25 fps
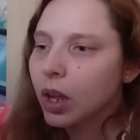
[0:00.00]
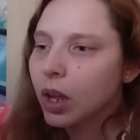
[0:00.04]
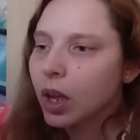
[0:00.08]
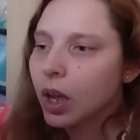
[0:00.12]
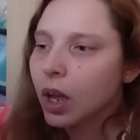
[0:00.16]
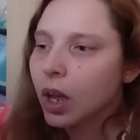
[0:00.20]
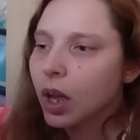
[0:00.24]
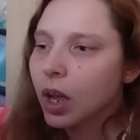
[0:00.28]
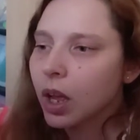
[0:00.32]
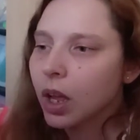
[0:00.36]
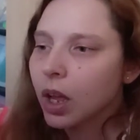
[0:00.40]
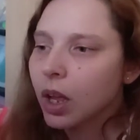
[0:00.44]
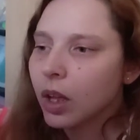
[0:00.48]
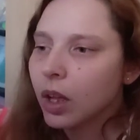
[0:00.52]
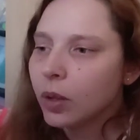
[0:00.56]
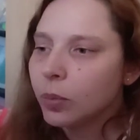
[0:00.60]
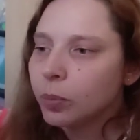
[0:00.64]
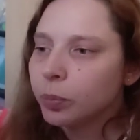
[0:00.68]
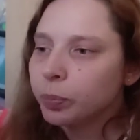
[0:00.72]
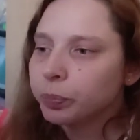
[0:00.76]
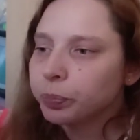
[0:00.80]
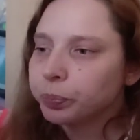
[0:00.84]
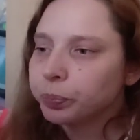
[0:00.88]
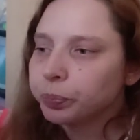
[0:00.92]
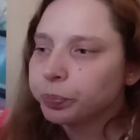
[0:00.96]
I
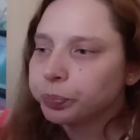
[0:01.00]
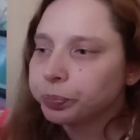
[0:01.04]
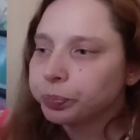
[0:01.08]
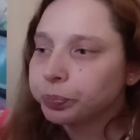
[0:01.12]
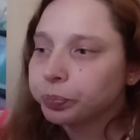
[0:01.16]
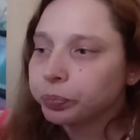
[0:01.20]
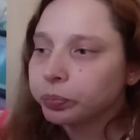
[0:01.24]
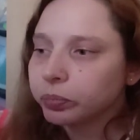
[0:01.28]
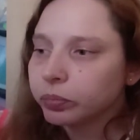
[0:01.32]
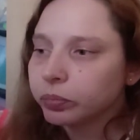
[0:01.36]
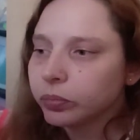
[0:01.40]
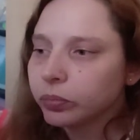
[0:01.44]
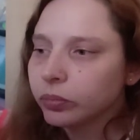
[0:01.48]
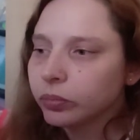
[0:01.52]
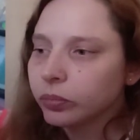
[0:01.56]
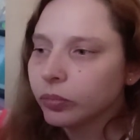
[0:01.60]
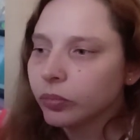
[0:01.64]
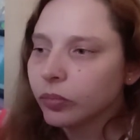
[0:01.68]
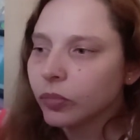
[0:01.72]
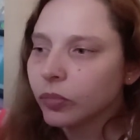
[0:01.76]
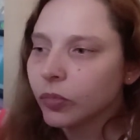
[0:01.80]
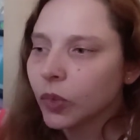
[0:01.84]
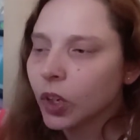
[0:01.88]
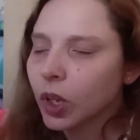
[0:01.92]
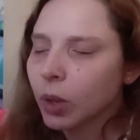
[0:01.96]

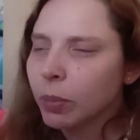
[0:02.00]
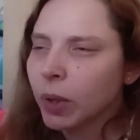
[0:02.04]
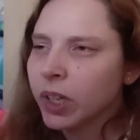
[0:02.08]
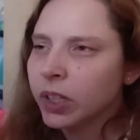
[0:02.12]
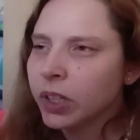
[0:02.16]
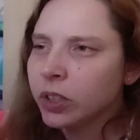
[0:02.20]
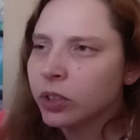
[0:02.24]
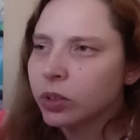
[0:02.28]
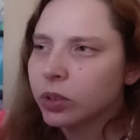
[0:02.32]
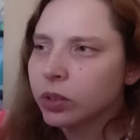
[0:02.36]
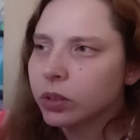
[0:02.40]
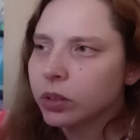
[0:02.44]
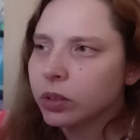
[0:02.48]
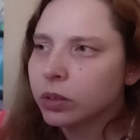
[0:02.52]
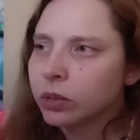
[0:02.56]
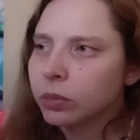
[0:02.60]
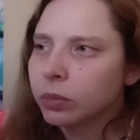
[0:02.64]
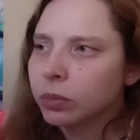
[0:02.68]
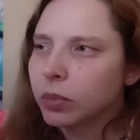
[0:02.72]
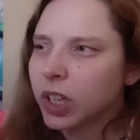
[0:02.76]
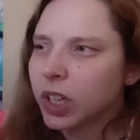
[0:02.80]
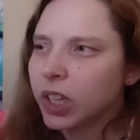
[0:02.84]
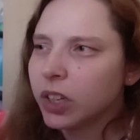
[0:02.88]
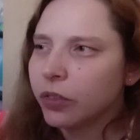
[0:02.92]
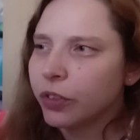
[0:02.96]
might
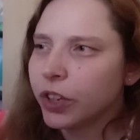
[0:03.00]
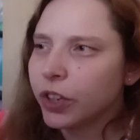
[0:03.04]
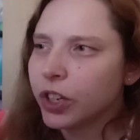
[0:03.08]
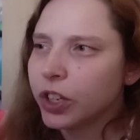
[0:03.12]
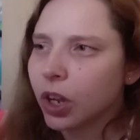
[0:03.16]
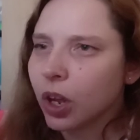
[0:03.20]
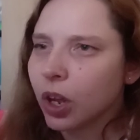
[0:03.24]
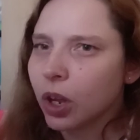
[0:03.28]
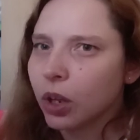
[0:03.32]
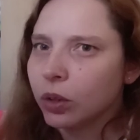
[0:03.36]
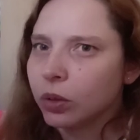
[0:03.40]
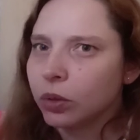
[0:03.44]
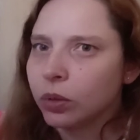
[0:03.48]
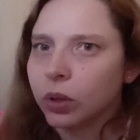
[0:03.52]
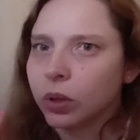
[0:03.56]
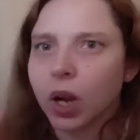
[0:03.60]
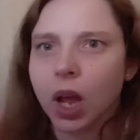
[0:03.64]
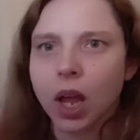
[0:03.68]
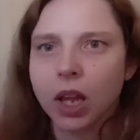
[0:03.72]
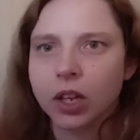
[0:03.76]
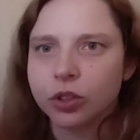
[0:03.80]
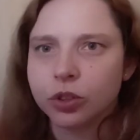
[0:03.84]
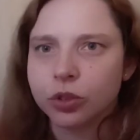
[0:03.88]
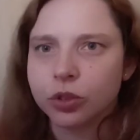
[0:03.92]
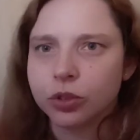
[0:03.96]
make a video like
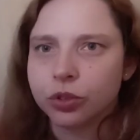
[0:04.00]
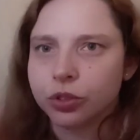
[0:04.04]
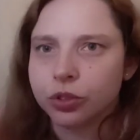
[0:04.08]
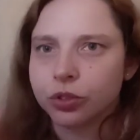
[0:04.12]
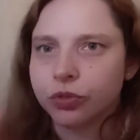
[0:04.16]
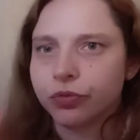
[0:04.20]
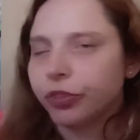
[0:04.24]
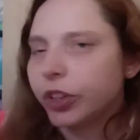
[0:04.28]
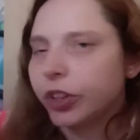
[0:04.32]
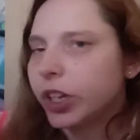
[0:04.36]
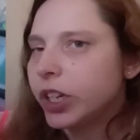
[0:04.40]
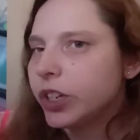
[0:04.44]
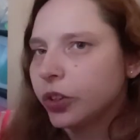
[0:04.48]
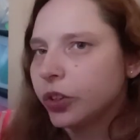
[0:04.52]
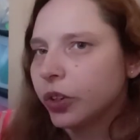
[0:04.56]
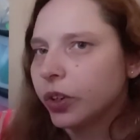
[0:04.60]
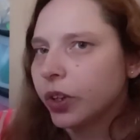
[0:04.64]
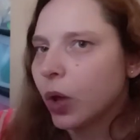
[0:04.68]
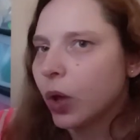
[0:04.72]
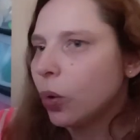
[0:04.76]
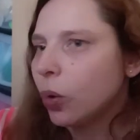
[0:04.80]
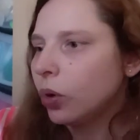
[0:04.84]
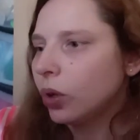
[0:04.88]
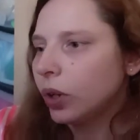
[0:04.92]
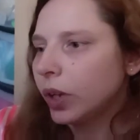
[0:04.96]
reading that
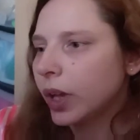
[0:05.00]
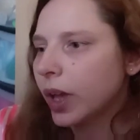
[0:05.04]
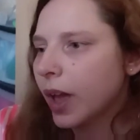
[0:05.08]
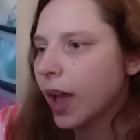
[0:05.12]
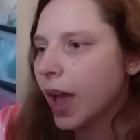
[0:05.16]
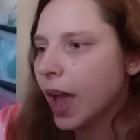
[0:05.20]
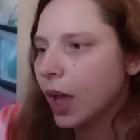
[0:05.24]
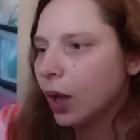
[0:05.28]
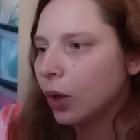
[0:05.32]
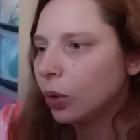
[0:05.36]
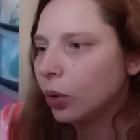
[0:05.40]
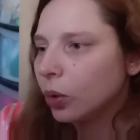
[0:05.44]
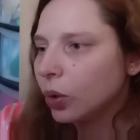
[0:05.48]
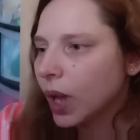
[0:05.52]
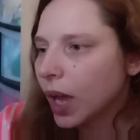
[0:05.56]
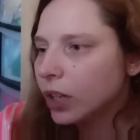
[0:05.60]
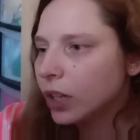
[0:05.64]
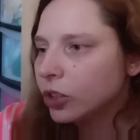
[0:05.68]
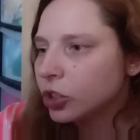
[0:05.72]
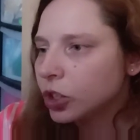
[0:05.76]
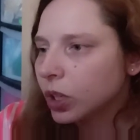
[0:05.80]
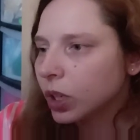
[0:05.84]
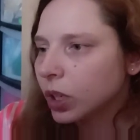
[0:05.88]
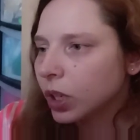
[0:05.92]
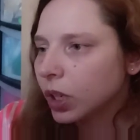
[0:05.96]
all out
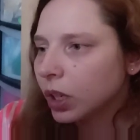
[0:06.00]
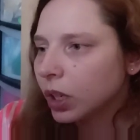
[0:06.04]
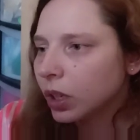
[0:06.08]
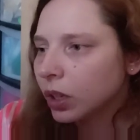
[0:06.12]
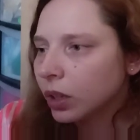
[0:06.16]
actually.